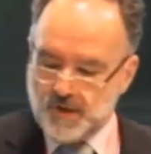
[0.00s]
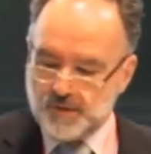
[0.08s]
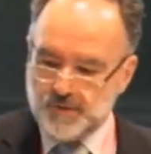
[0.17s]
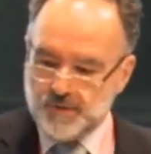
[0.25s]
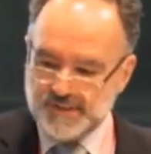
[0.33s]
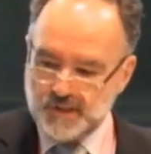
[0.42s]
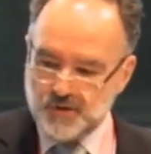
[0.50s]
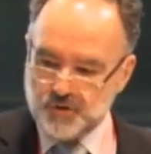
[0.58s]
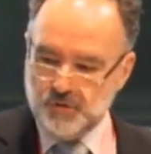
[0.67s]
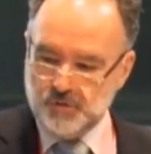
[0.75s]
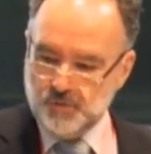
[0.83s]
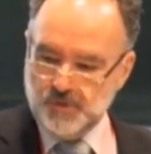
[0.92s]
What we say
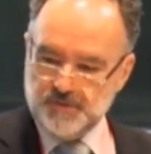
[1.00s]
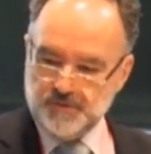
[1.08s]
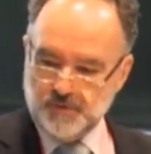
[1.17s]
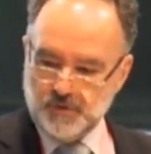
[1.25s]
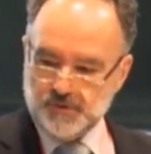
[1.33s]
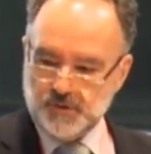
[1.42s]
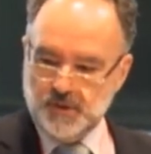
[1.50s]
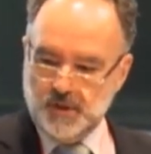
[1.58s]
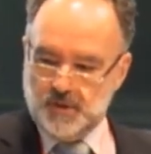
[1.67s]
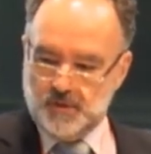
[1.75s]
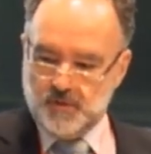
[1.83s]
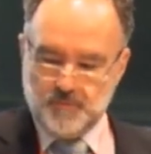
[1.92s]
you should do is first,
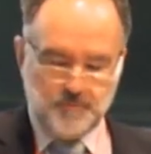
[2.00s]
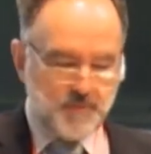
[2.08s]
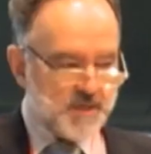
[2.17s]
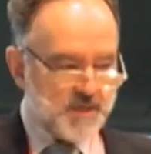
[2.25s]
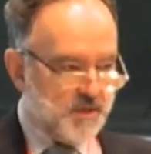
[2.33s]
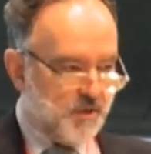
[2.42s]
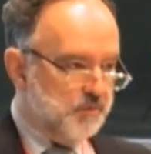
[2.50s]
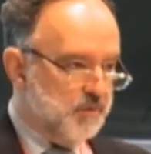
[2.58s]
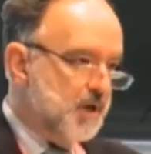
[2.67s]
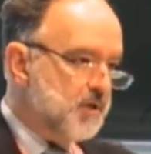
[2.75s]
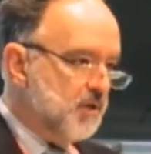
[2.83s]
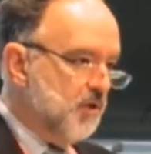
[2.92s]
our
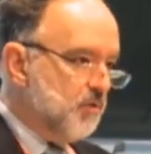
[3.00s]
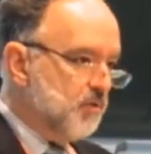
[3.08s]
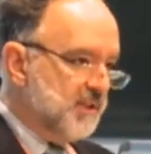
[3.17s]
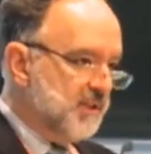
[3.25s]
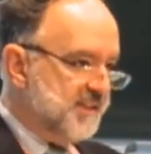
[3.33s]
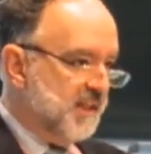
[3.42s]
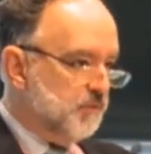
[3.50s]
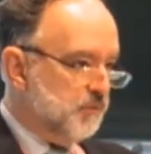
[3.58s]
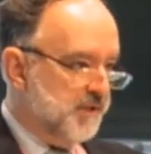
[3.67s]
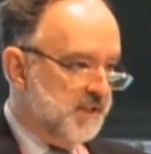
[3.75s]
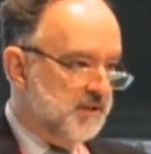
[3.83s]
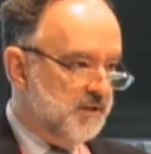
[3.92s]
goal is
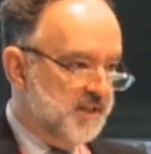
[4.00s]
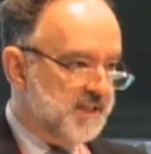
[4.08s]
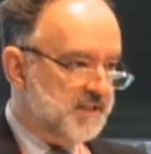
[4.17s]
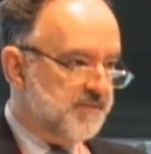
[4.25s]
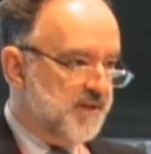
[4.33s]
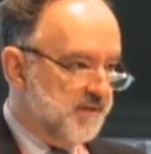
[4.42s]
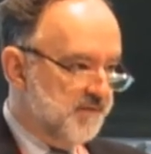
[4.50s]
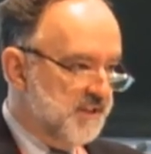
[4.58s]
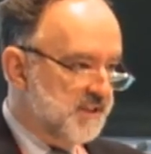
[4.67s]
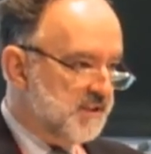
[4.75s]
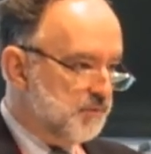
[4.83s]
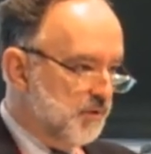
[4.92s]
that within the next
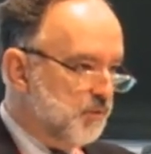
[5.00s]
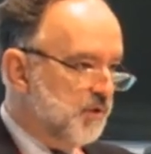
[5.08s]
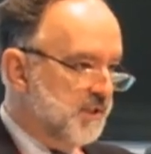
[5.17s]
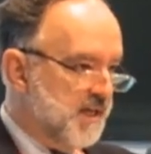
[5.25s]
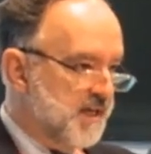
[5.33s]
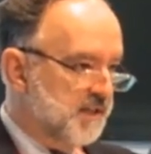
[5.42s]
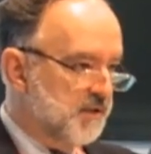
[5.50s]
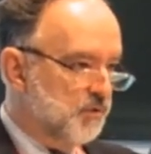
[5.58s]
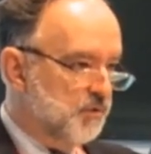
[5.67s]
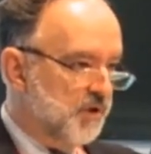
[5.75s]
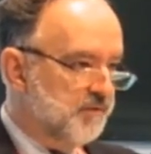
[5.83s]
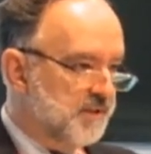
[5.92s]
5 years, we would
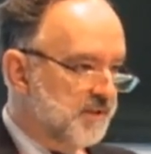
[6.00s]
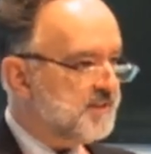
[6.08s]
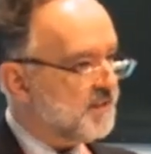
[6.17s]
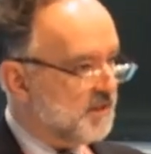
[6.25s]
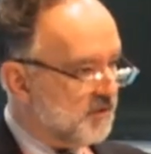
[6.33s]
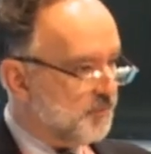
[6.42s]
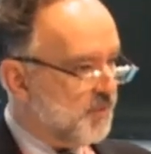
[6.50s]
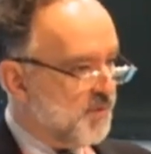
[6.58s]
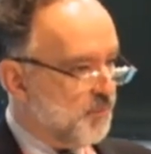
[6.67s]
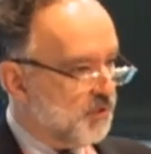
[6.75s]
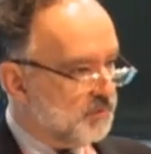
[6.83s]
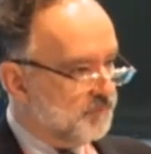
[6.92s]
like to convince enough
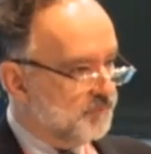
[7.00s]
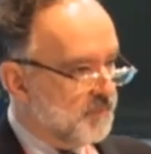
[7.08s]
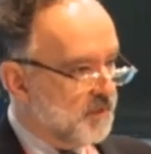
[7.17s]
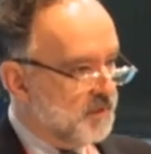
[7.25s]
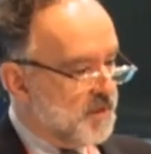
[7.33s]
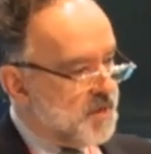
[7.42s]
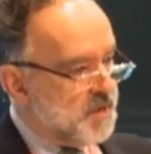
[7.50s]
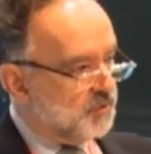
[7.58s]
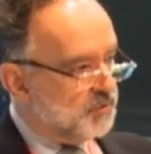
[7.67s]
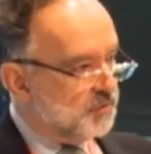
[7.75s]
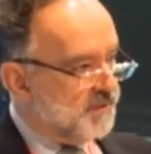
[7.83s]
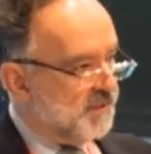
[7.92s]
people
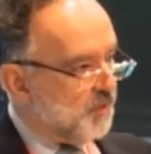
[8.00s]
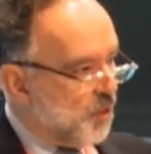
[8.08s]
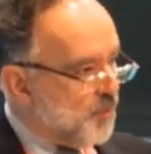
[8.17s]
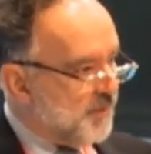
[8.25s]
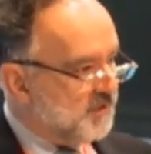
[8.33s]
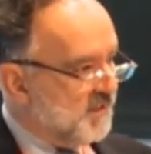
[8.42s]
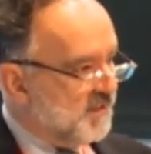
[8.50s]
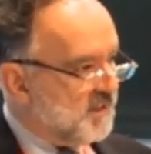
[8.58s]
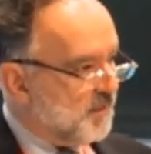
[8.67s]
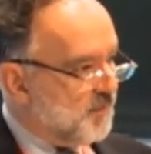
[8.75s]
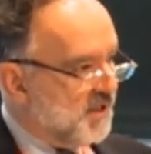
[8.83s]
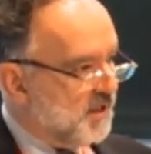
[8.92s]
so that open
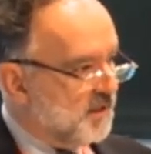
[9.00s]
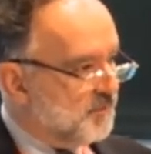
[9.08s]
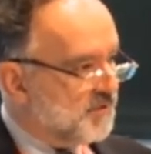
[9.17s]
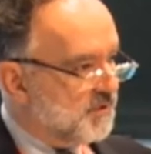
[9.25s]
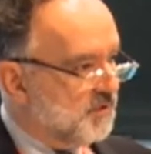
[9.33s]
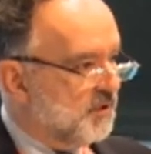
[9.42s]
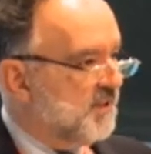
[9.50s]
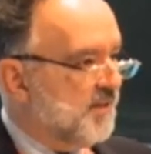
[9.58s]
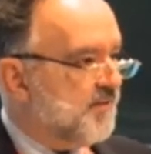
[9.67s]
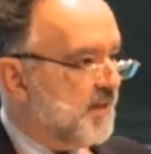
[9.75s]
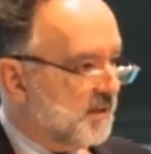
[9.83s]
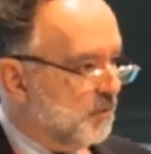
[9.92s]
data becomes
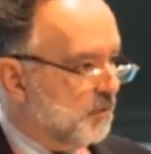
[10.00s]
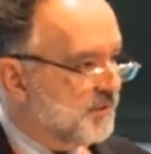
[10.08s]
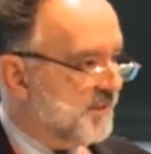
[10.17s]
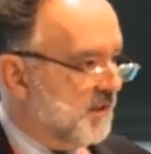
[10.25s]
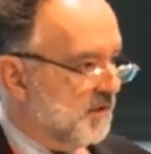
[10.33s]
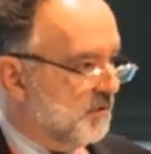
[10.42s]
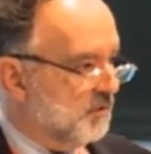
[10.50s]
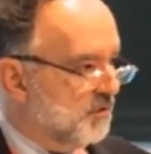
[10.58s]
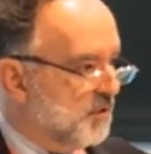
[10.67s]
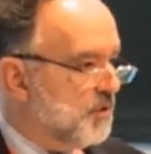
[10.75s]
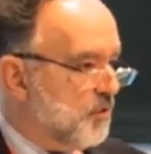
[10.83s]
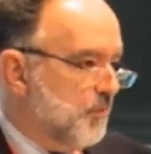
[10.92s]
the de facto
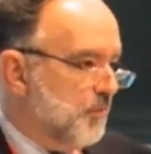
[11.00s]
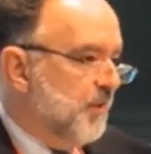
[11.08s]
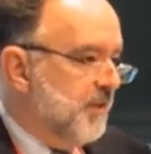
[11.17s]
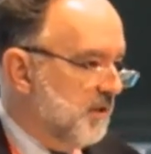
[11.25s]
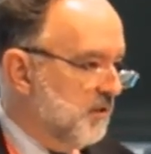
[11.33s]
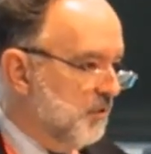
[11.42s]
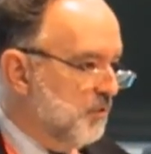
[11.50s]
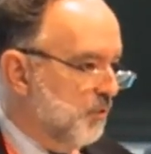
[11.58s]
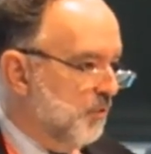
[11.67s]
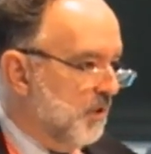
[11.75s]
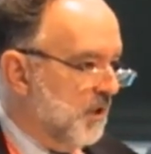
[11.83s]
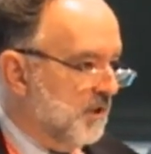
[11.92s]
standard, the normal thing to
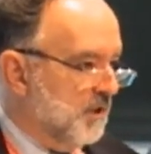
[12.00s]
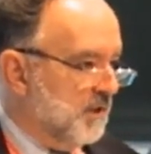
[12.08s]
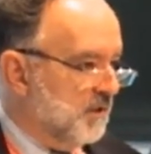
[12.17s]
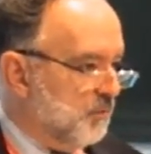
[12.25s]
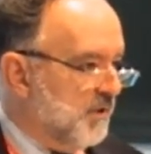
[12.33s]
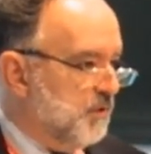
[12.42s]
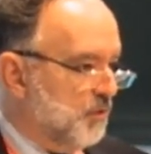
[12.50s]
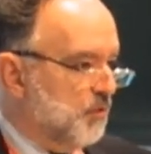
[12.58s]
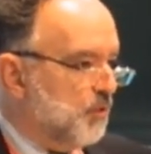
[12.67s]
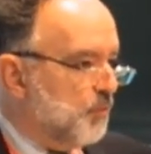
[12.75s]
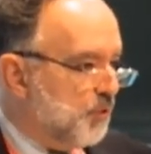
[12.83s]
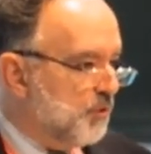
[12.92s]
do. That when
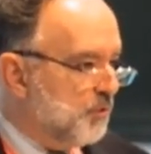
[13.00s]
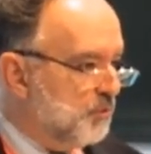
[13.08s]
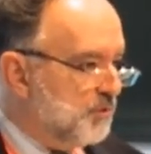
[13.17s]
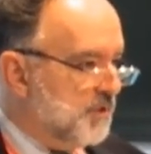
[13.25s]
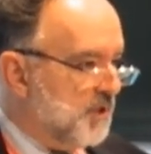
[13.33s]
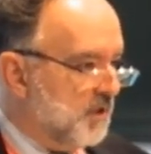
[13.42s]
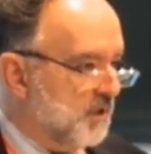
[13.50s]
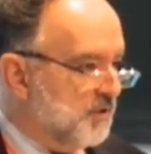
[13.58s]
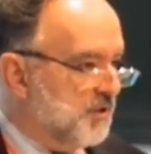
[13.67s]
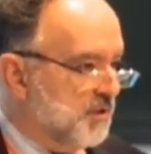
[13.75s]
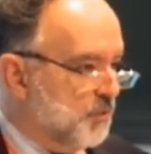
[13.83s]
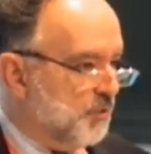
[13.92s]
you produce
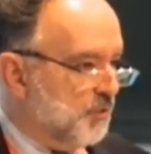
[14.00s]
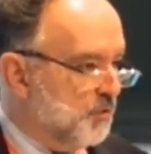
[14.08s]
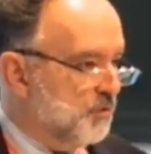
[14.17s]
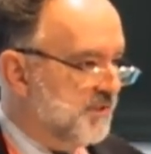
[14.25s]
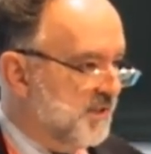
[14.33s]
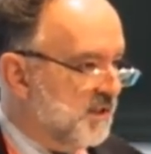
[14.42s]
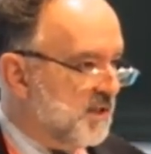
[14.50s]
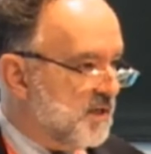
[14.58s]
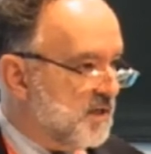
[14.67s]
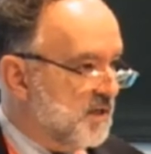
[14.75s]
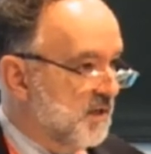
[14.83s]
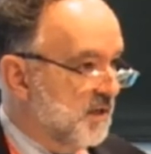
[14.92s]
knowledge and you produce
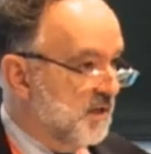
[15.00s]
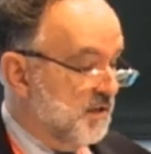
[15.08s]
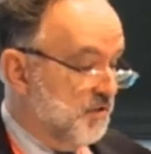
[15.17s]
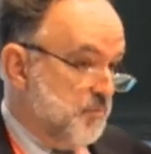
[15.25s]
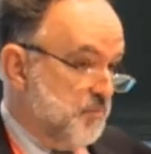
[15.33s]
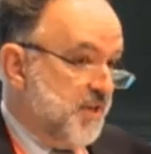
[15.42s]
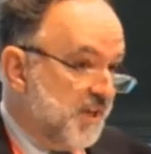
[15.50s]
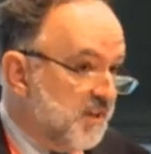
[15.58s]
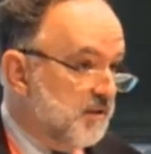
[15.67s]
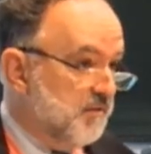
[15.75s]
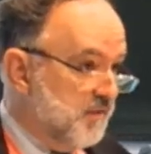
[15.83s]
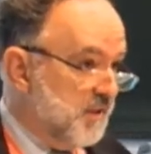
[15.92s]
data, you
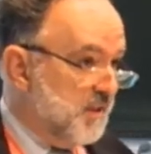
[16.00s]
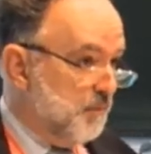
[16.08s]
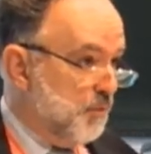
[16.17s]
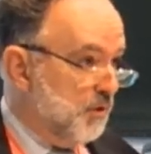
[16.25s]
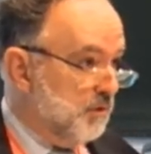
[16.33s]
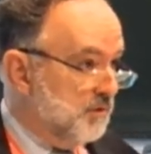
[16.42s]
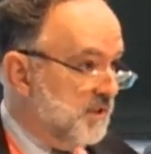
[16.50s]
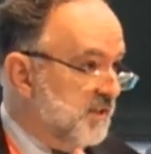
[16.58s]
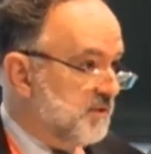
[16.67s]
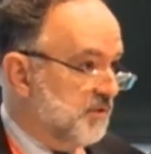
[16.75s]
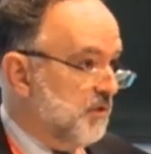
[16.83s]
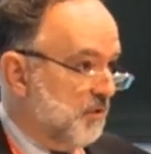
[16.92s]
make it available.
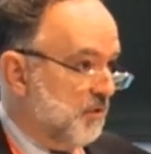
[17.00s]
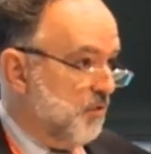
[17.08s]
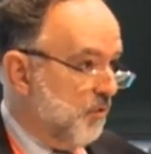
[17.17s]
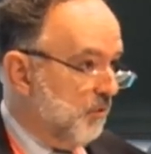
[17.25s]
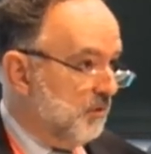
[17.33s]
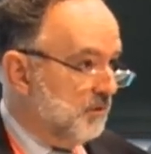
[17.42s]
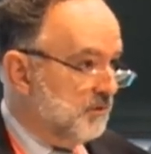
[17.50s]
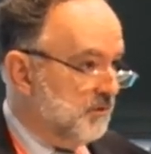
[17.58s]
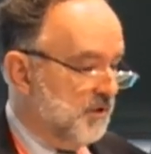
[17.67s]
That's the goal.